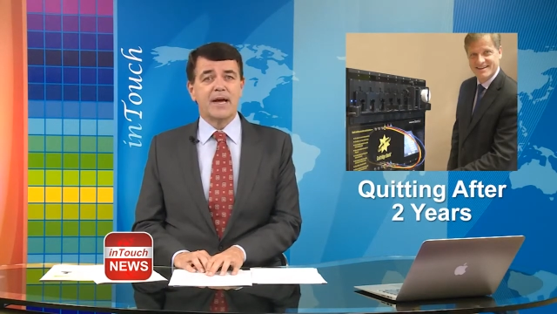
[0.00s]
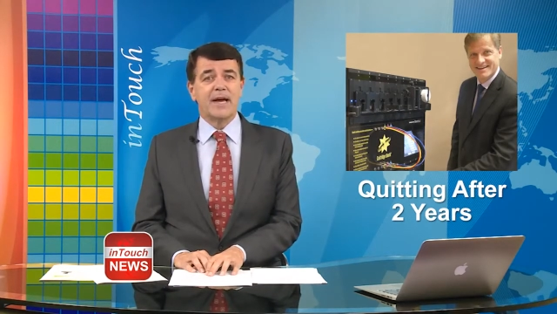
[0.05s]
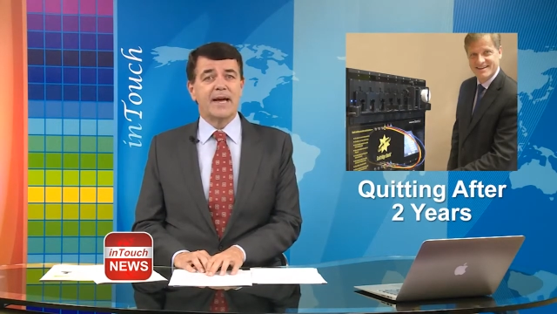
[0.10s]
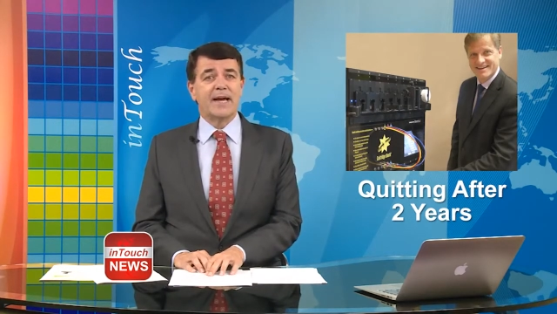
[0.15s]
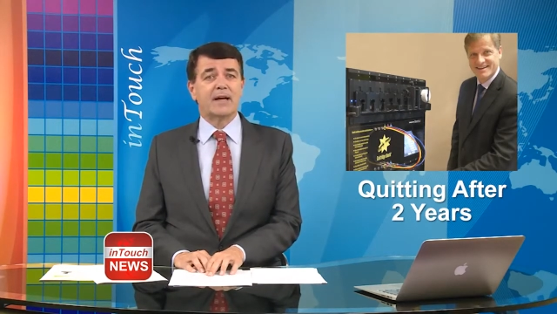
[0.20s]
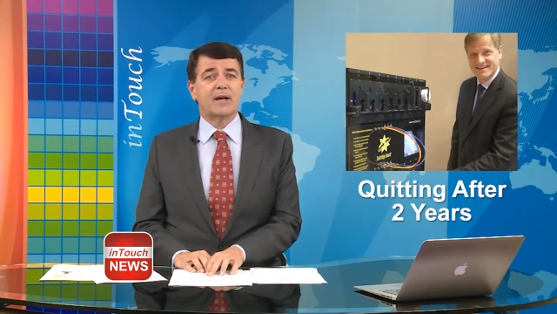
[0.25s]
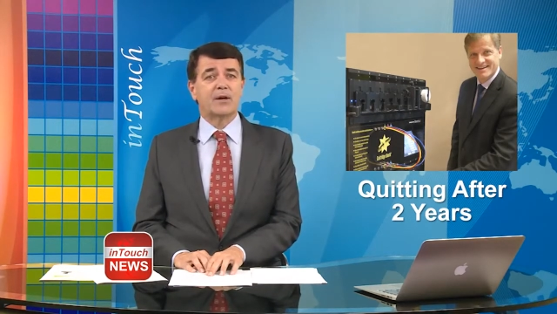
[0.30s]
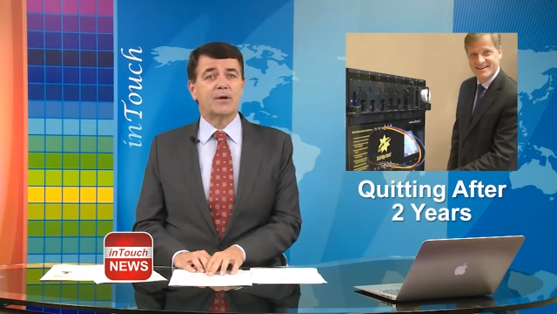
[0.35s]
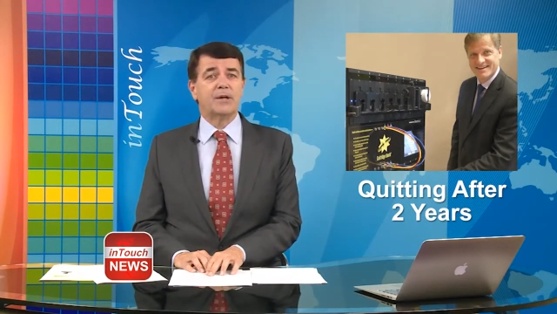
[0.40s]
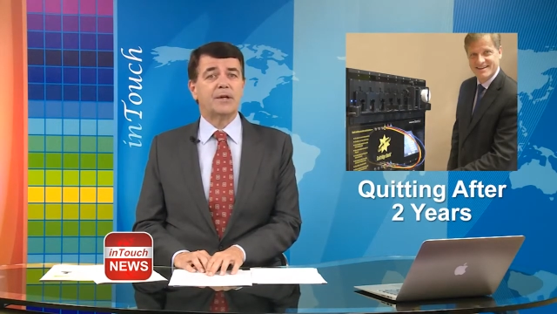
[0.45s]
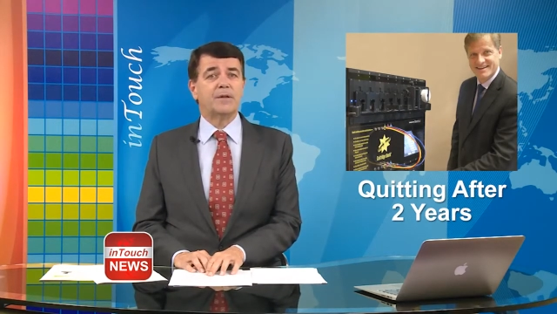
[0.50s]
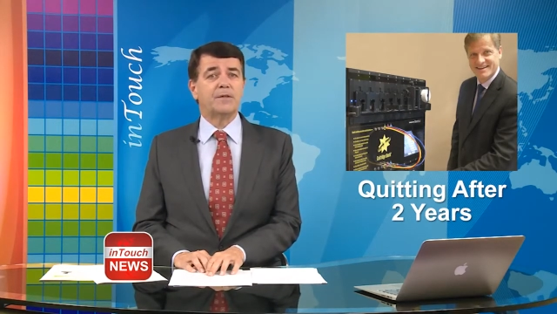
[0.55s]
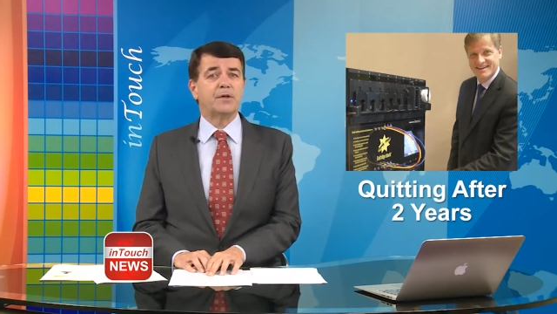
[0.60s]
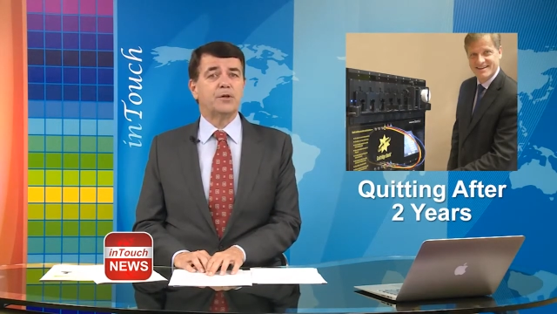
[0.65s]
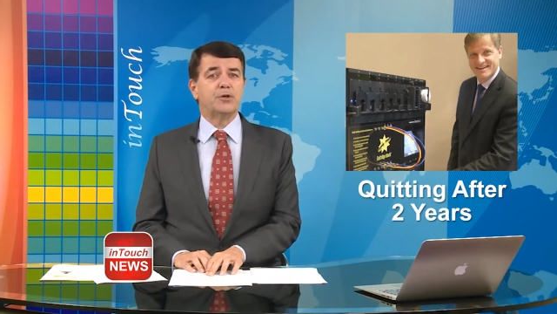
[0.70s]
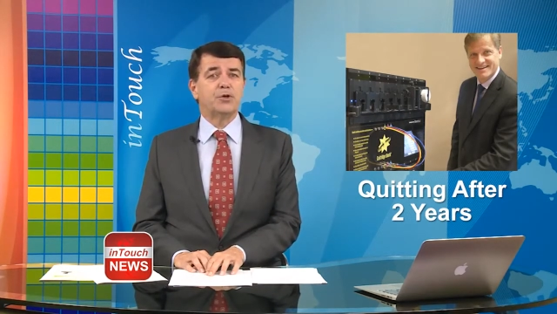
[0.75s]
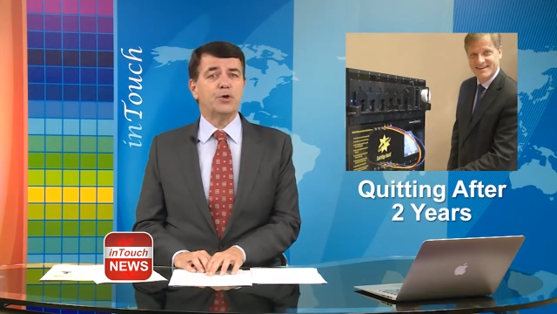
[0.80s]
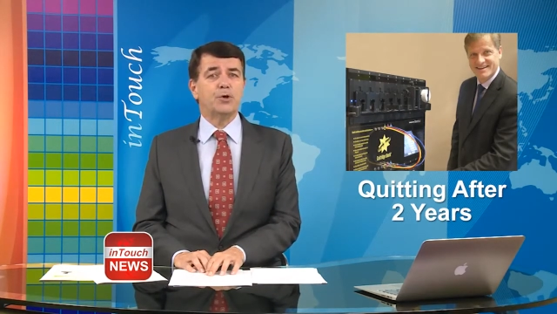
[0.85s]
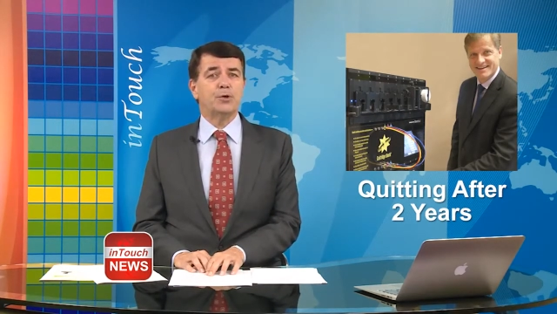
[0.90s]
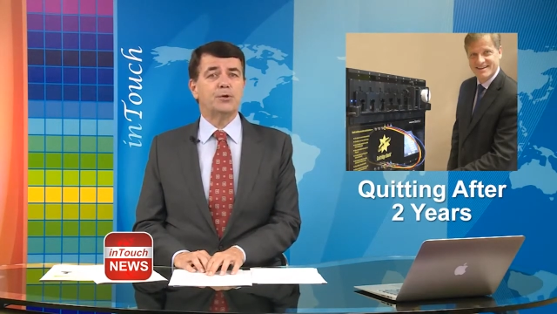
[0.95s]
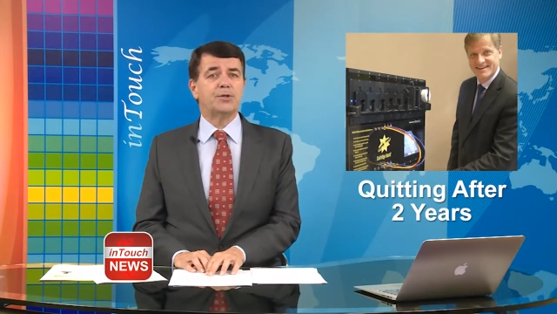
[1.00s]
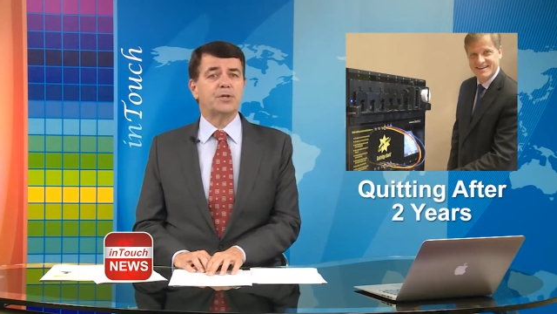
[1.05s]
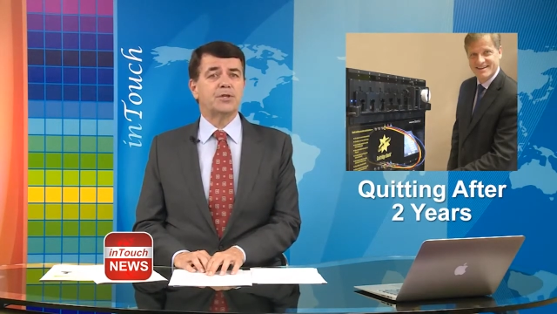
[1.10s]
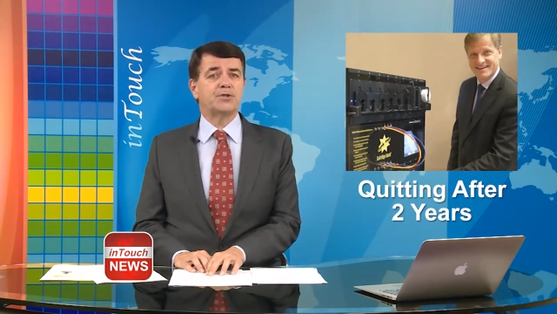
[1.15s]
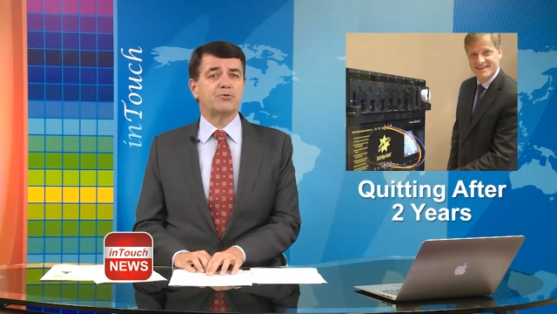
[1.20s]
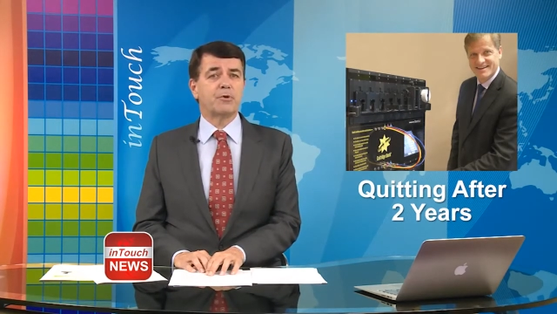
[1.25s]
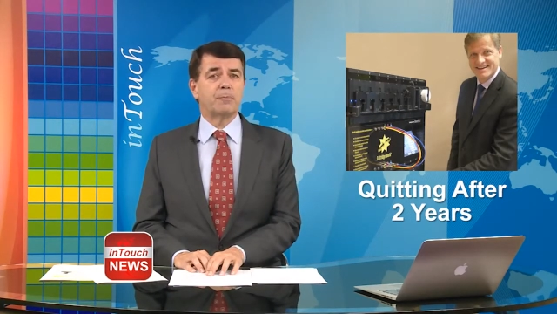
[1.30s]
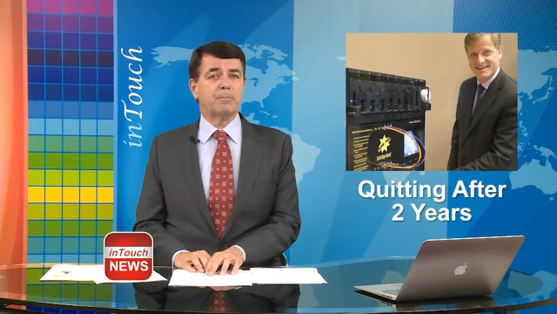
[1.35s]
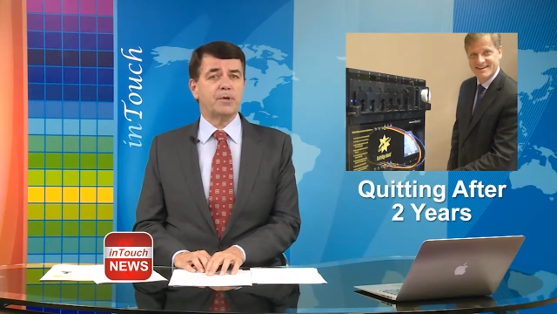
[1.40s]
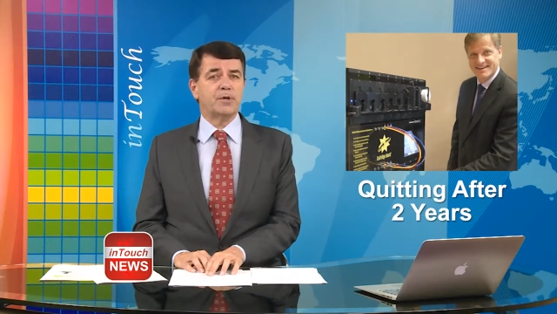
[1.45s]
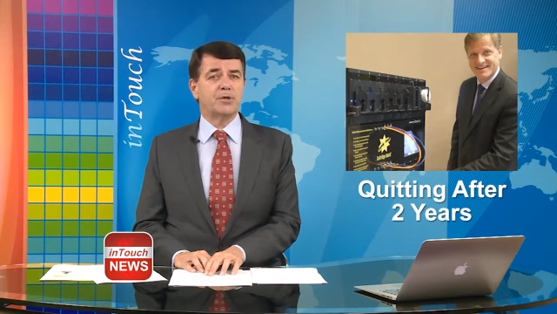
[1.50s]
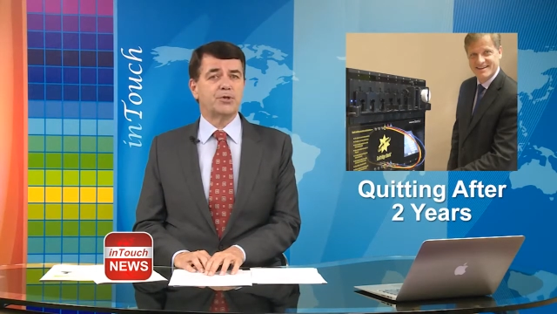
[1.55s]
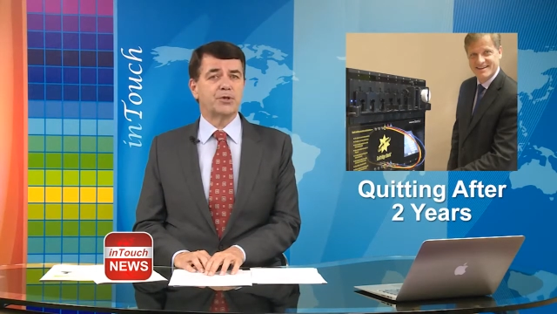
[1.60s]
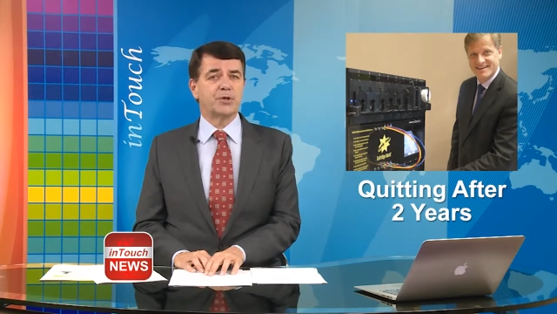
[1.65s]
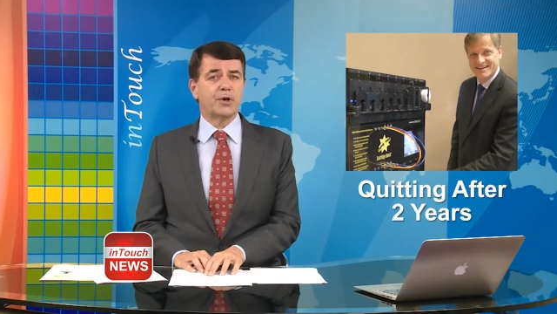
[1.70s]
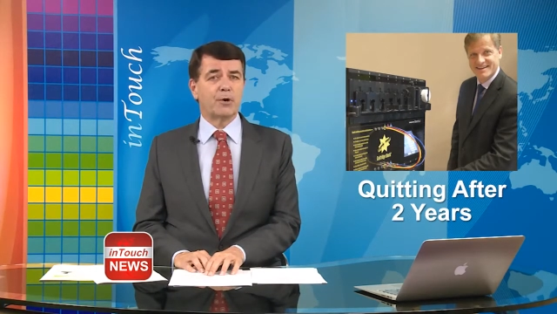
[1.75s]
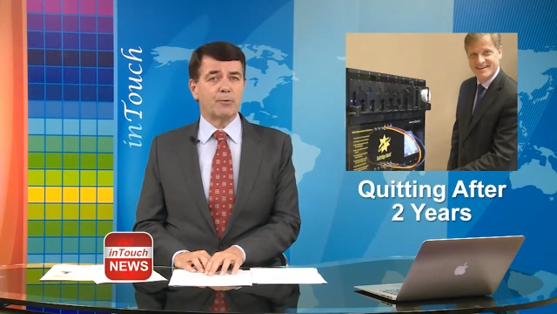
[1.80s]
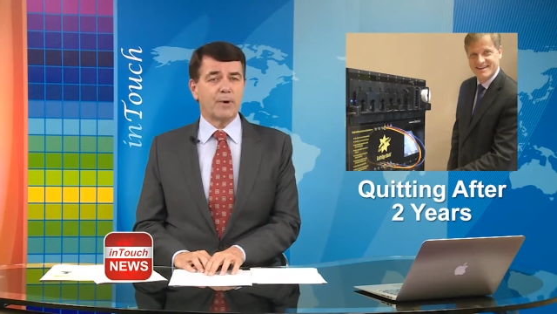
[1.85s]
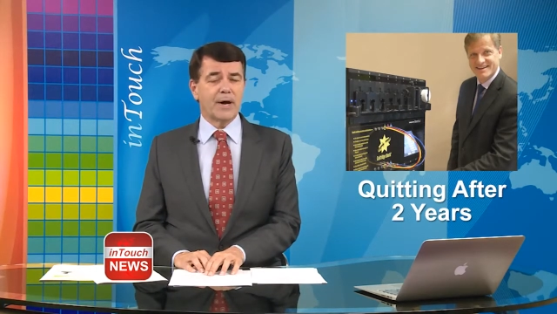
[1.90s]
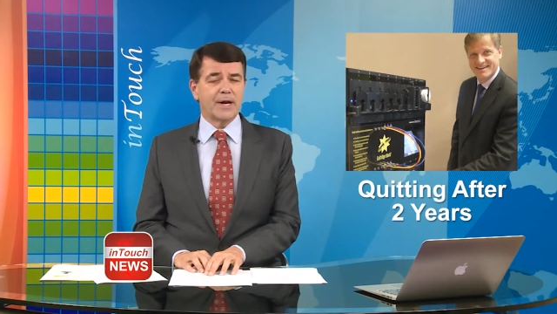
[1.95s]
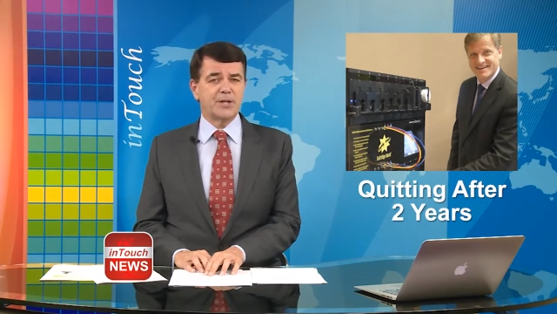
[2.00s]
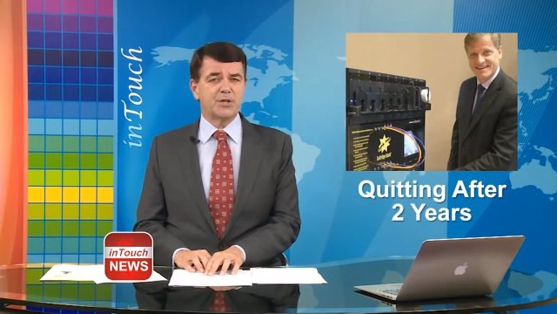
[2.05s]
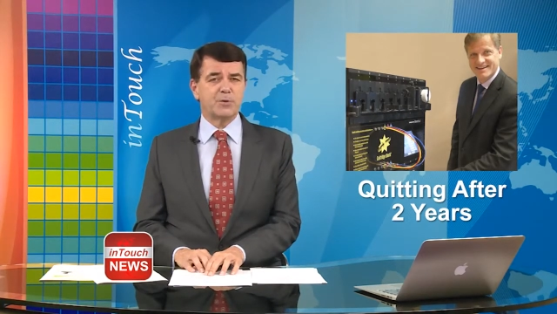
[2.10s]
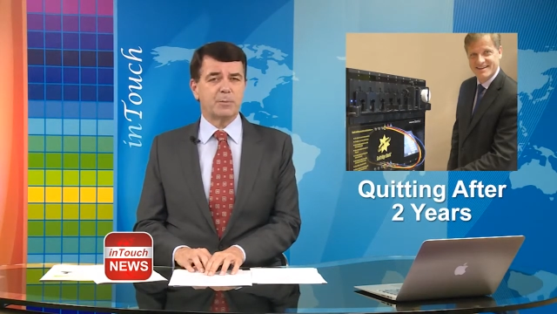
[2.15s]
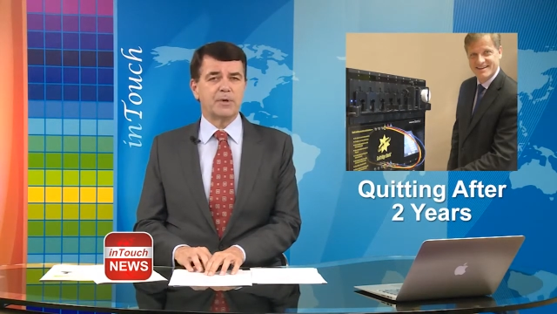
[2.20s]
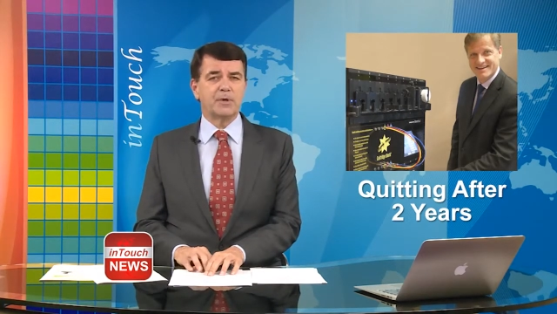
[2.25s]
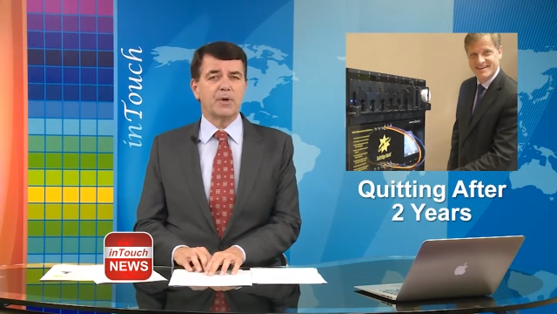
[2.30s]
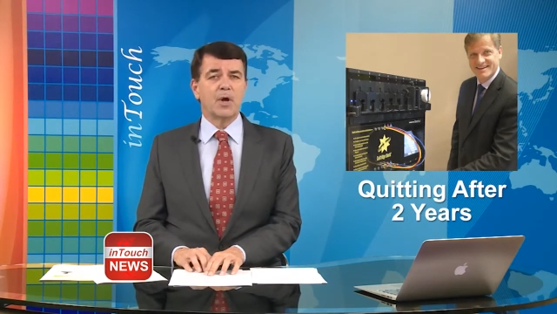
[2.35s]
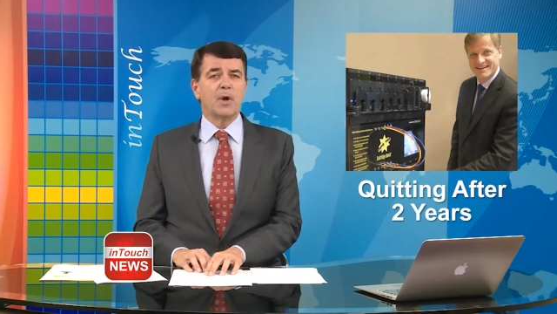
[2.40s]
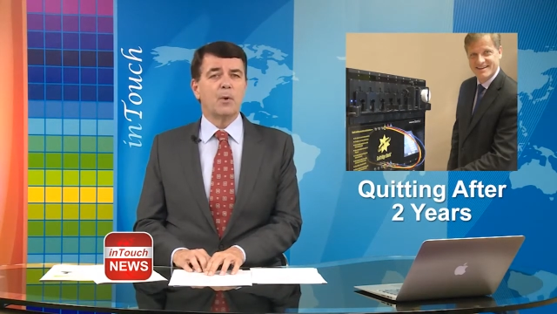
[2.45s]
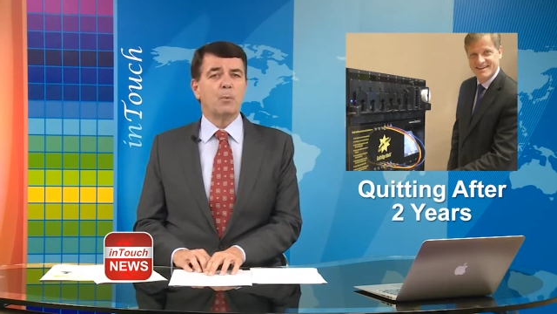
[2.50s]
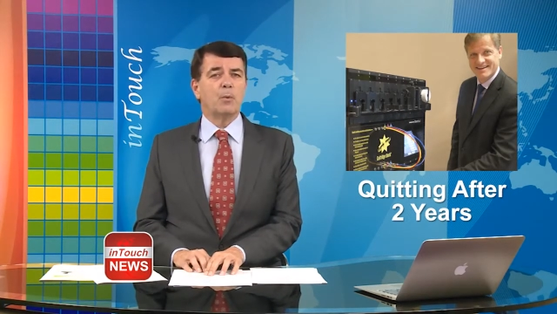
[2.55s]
including the new distribution arrangement